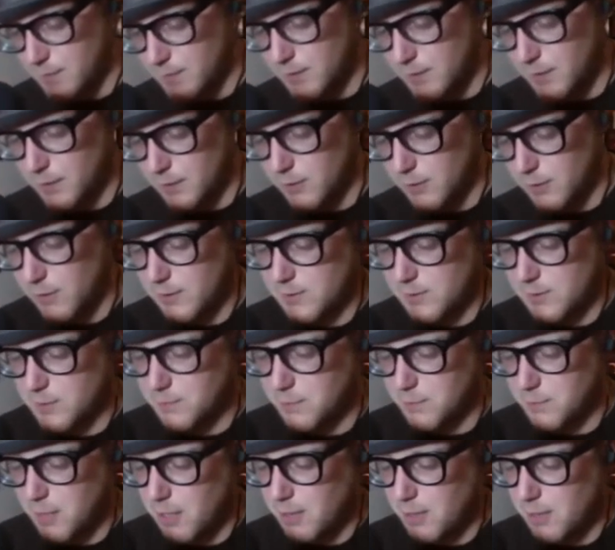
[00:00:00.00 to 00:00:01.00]
across the
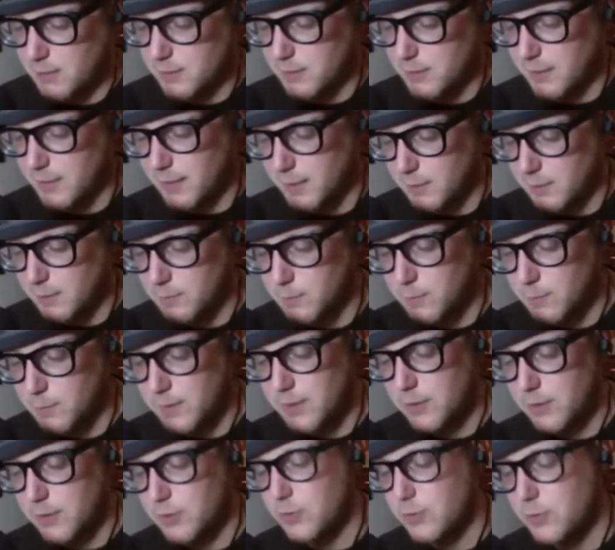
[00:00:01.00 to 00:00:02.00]
pond, like
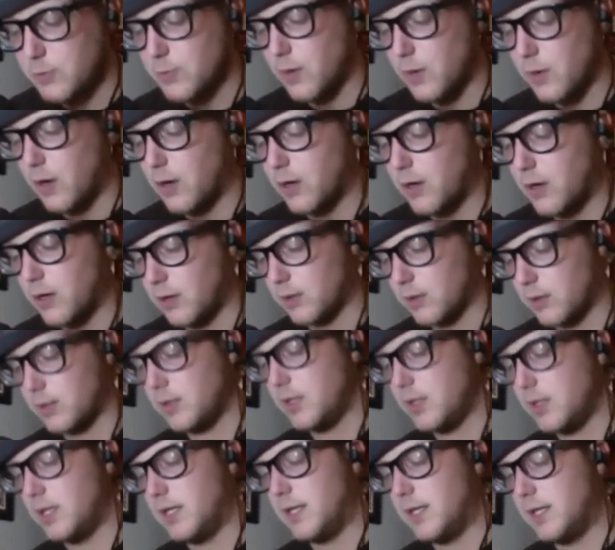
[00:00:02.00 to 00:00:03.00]
you are
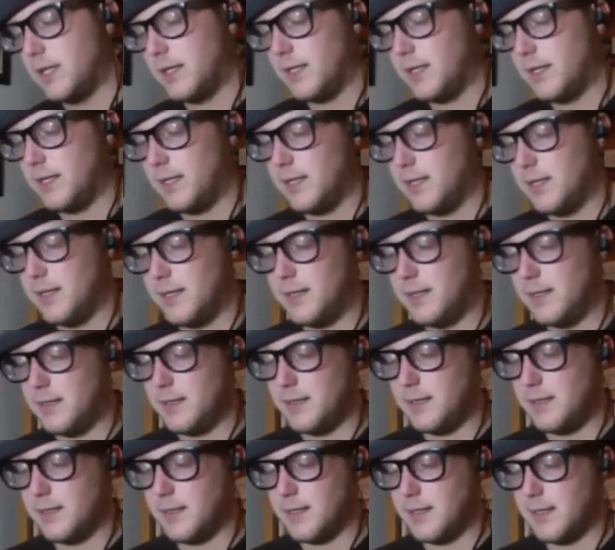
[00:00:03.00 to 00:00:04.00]

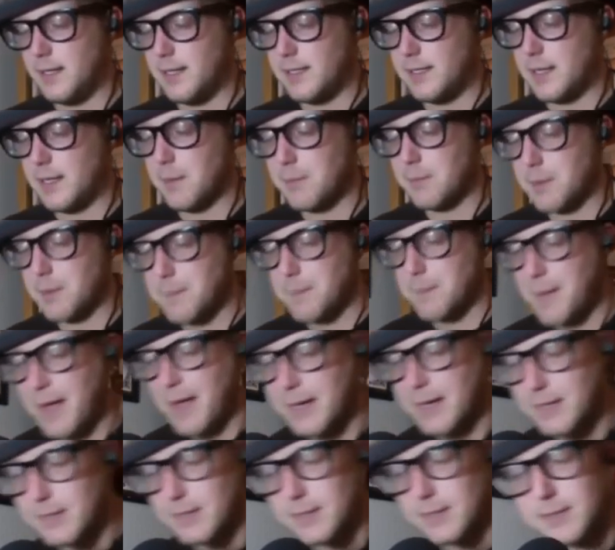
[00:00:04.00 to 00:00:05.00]
an
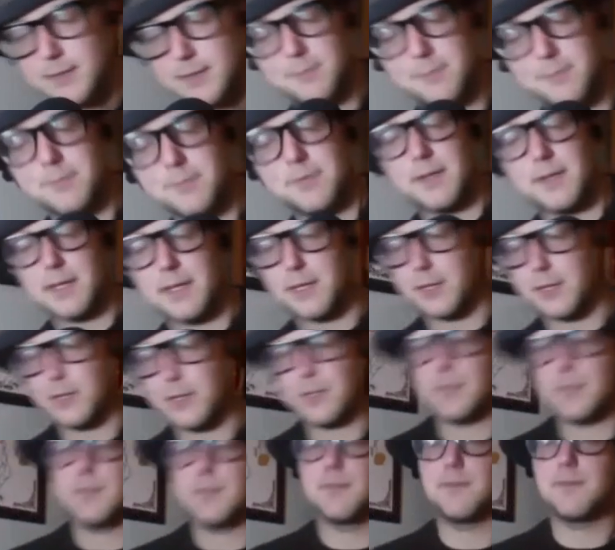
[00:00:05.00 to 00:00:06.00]
emblematic
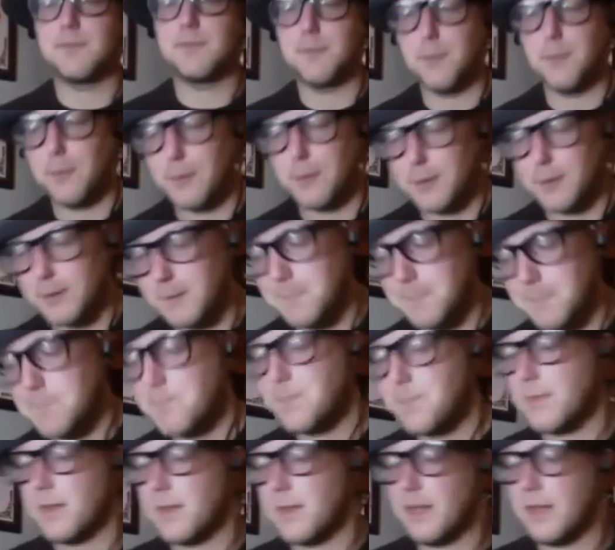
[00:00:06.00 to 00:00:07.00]
figure for
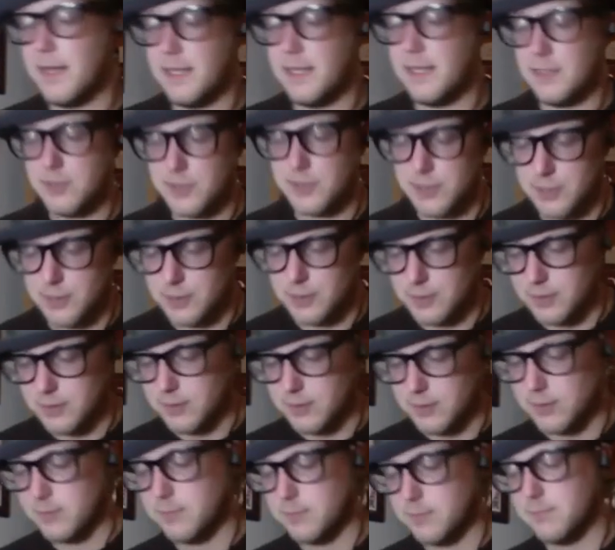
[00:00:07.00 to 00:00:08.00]
a
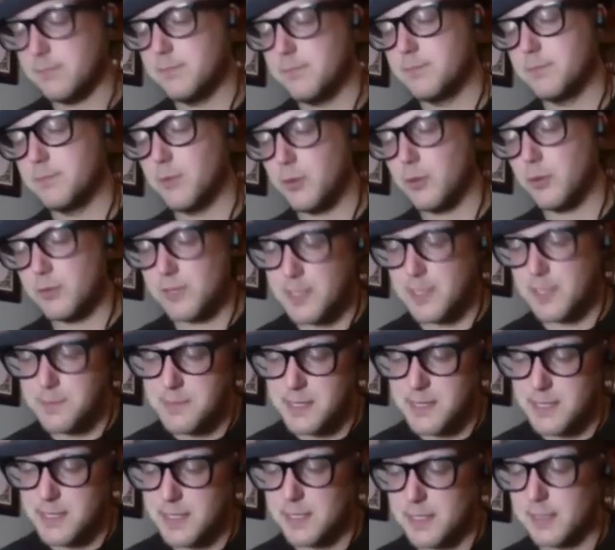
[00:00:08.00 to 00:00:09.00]
certain
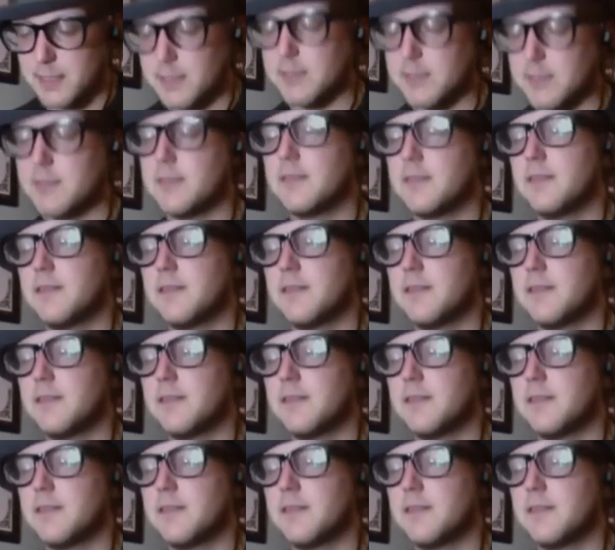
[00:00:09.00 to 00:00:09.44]
multimedia